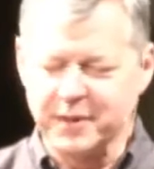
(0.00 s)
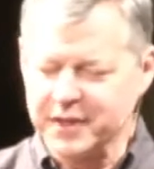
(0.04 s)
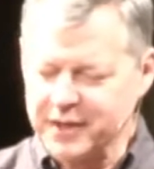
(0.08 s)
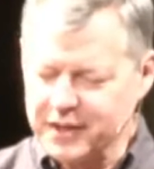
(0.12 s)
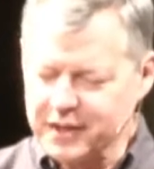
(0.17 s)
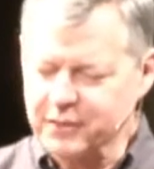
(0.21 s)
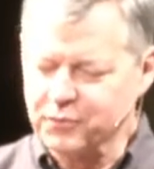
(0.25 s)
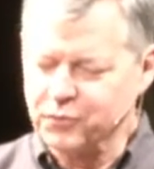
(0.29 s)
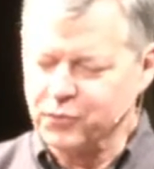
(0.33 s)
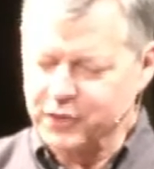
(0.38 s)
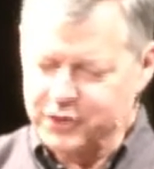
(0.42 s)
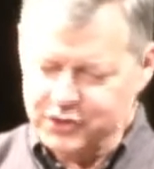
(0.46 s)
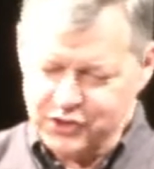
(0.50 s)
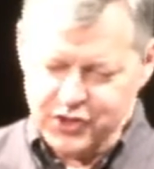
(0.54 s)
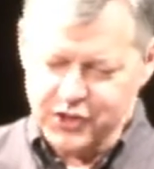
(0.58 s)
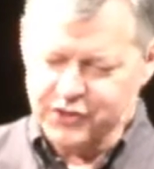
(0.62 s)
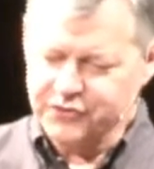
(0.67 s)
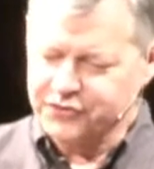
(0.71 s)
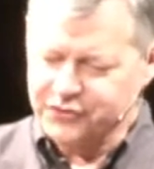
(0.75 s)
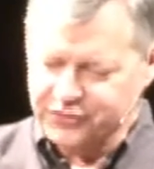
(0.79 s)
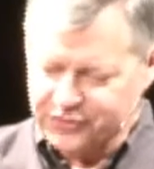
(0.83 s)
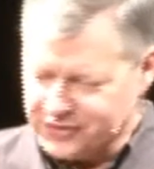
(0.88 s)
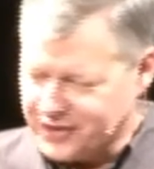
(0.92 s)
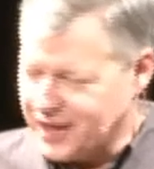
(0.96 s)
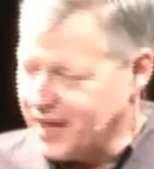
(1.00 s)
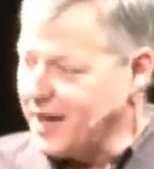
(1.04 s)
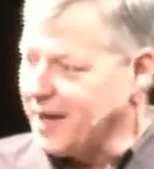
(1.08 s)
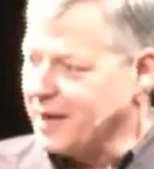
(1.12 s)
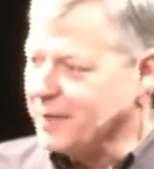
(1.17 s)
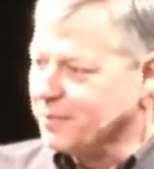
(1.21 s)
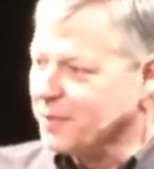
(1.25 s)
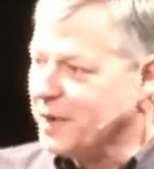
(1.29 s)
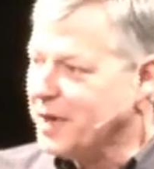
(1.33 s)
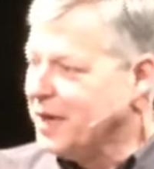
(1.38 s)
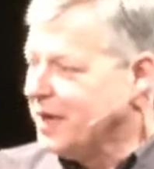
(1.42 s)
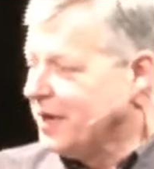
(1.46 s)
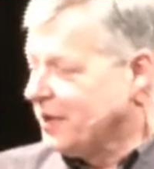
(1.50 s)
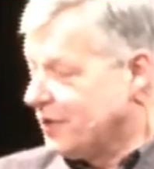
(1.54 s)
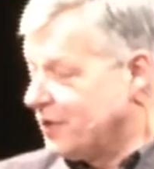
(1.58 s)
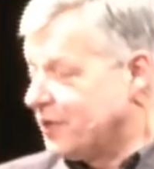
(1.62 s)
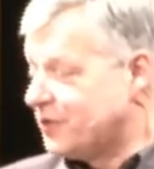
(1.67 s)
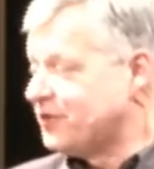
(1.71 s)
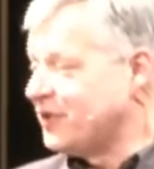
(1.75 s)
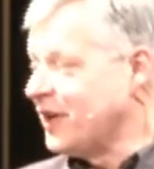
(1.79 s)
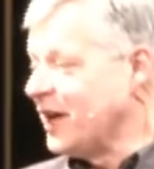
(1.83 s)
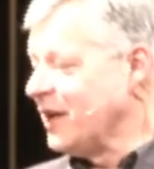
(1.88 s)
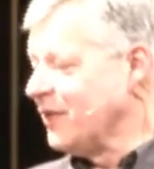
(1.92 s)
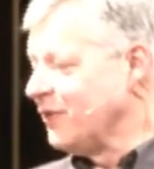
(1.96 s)
And then when Jesus came, the
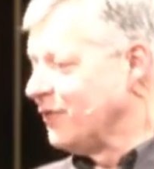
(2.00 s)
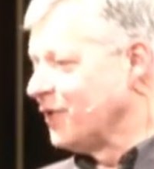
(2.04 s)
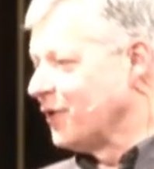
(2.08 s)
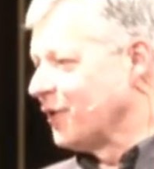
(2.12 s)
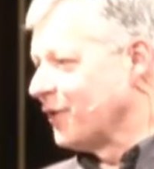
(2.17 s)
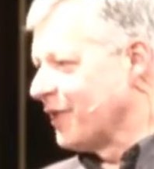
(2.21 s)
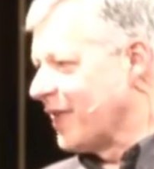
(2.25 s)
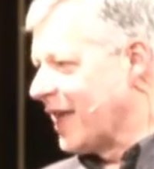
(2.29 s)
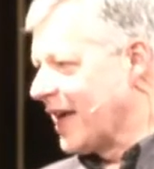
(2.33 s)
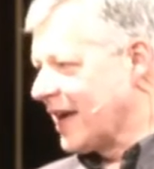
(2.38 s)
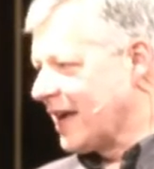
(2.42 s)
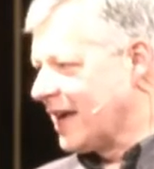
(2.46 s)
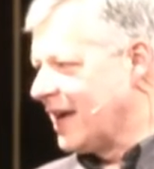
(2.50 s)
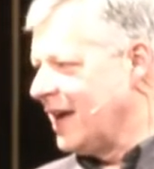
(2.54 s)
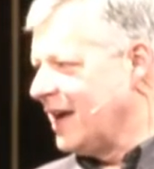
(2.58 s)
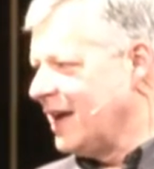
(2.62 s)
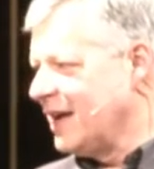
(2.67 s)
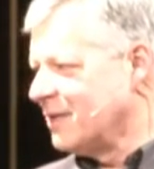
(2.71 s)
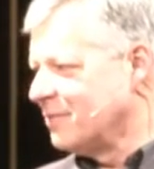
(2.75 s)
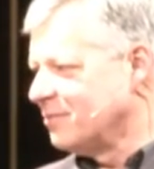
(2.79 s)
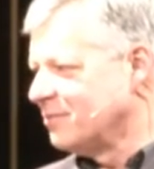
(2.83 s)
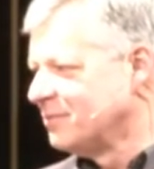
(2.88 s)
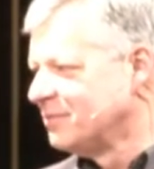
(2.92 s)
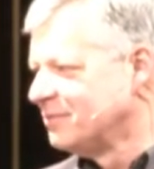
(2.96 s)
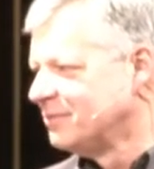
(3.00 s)
Savior that came.